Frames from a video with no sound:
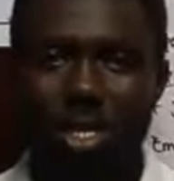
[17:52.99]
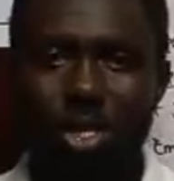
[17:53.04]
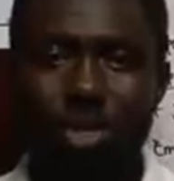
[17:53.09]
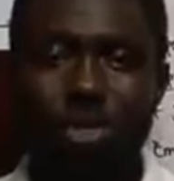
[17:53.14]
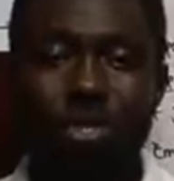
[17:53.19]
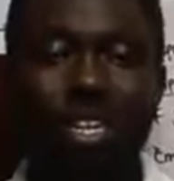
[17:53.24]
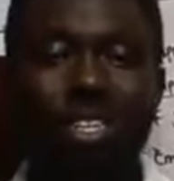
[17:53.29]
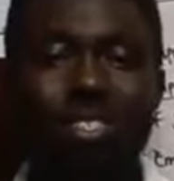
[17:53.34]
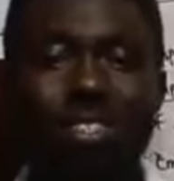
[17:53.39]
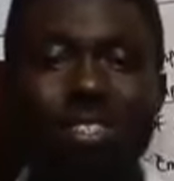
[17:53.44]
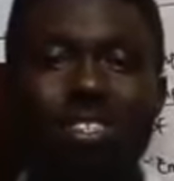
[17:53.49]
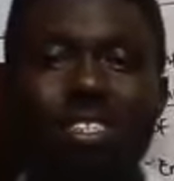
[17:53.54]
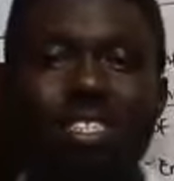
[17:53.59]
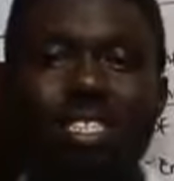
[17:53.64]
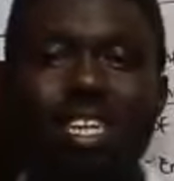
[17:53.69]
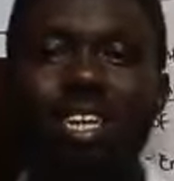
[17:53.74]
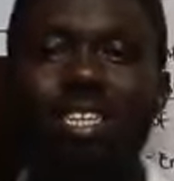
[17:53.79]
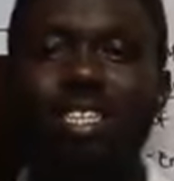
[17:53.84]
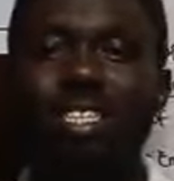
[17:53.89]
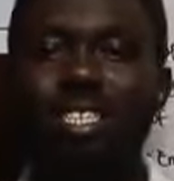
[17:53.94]
you tend to see
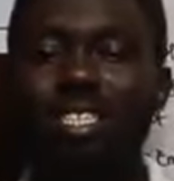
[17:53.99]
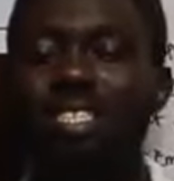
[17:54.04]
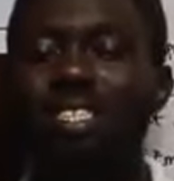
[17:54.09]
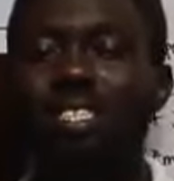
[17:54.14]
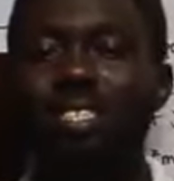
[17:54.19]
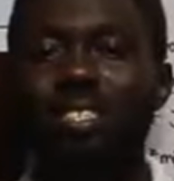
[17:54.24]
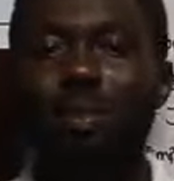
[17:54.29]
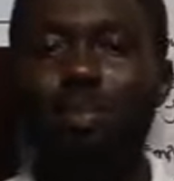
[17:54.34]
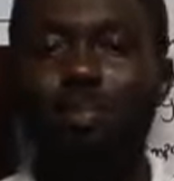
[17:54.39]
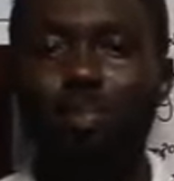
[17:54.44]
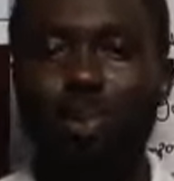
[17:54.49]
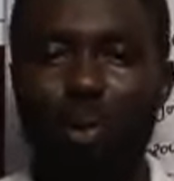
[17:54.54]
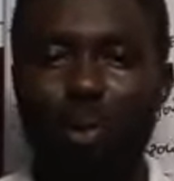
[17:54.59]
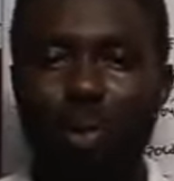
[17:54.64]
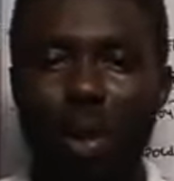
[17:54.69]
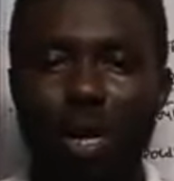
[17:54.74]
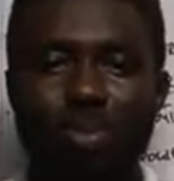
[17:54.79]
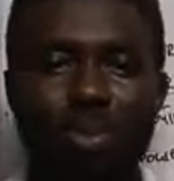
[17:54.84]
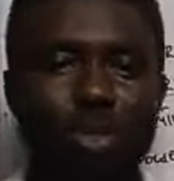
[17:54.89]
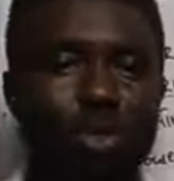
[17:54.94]
that these
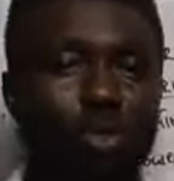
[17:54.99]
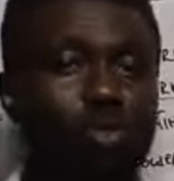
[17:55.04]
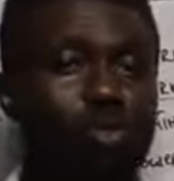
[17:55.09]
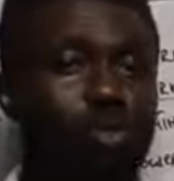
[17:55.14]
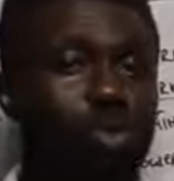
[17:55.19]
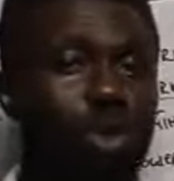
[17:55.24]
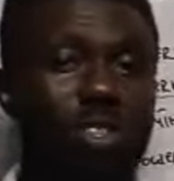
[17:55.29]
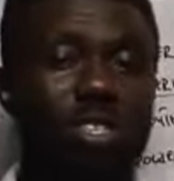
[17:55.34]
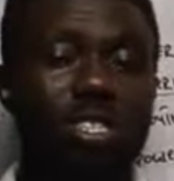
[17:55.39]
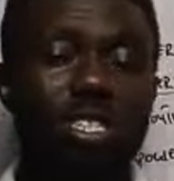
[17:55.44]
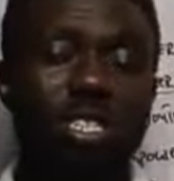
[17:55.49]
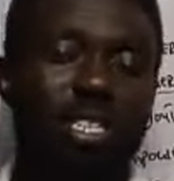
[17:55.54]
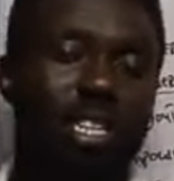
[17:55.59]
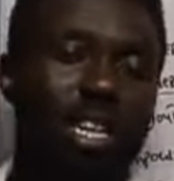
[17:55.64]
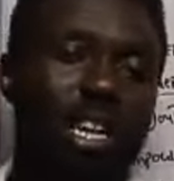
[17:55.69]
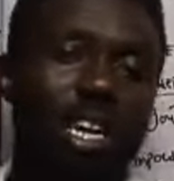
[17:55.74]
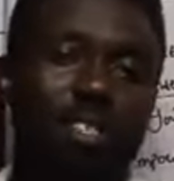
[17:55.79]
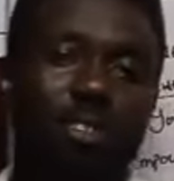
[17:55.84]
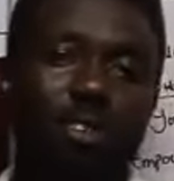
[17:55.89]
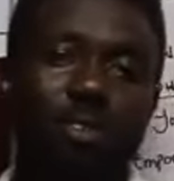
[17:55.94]
programs do not see the
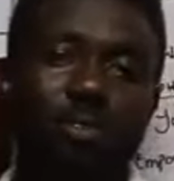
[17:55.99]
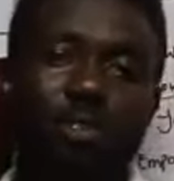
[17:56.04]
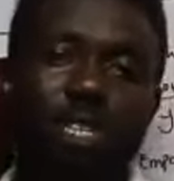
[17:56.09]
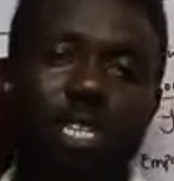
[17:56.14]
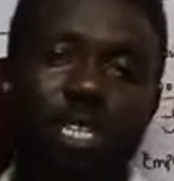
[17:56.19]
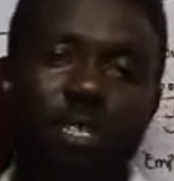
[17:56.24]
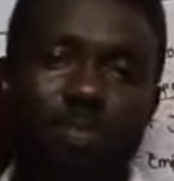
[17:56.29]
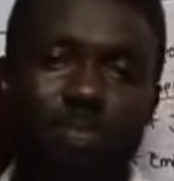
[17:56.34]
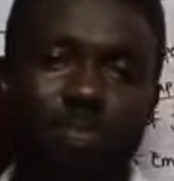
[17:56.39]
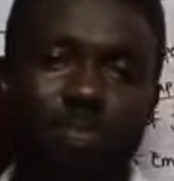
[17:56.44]
light of day.